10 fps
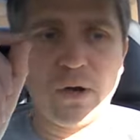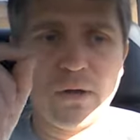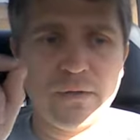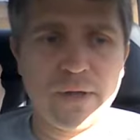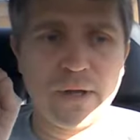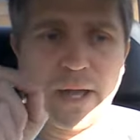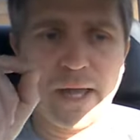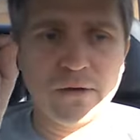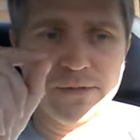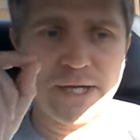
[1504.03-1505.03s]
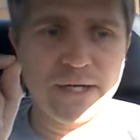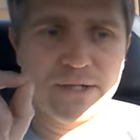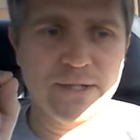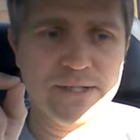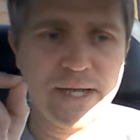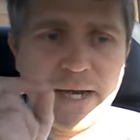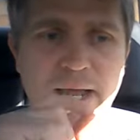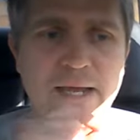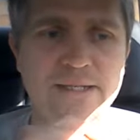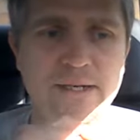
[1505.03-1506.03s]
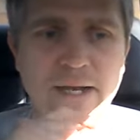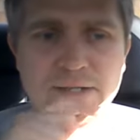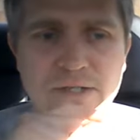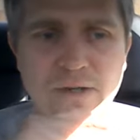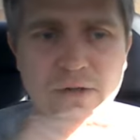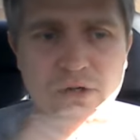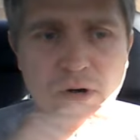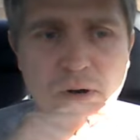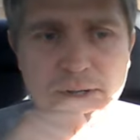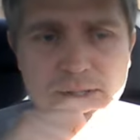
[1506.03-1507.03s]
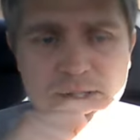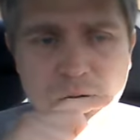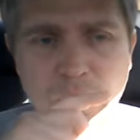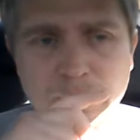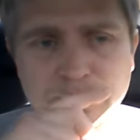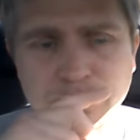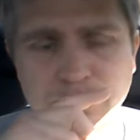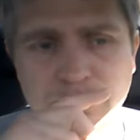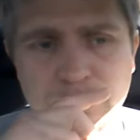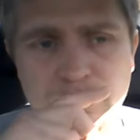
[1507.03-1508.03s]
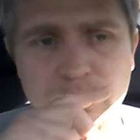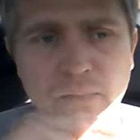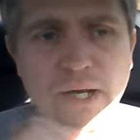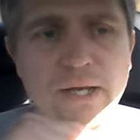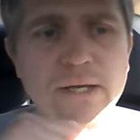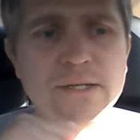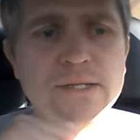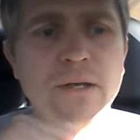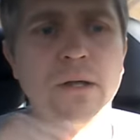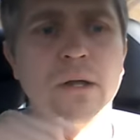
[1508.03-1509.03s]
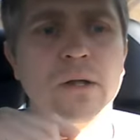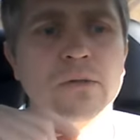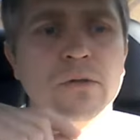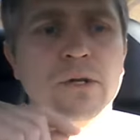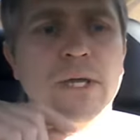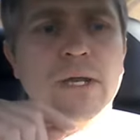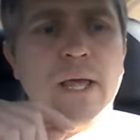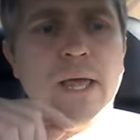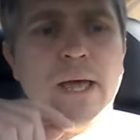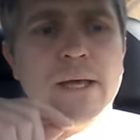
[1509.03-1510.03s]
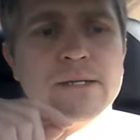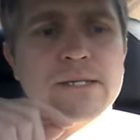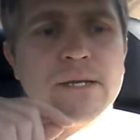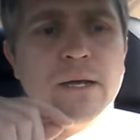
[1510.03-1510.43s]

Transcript: all the annotations that he has next to the drawing. So he is looking at